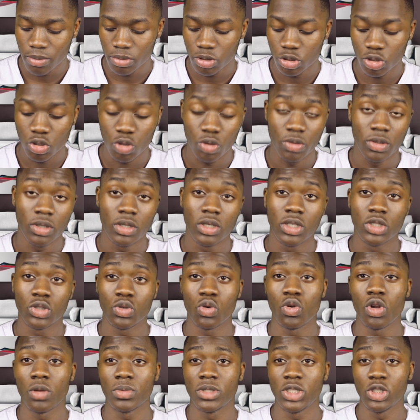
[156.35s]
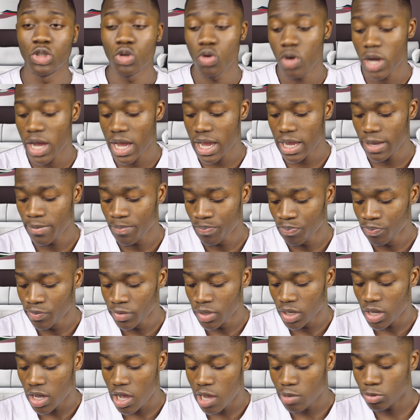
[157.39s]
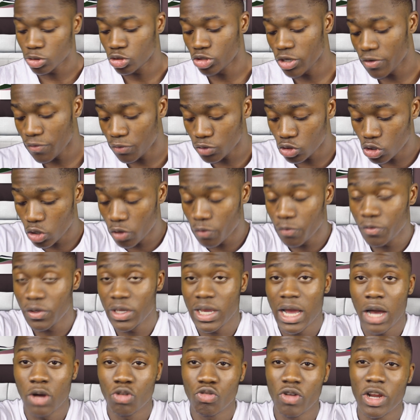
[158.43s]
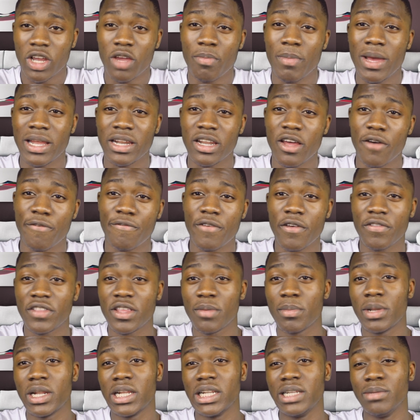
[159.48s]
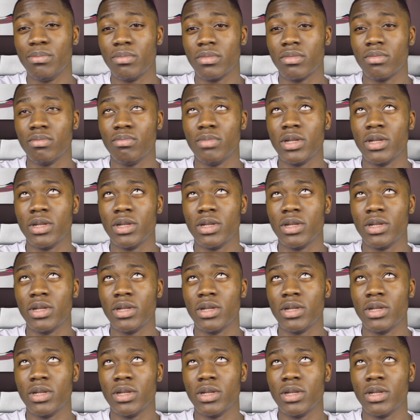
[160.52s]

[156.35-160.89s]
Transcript: So it's all up to your eye. Street photography, I would recommend a 50mm,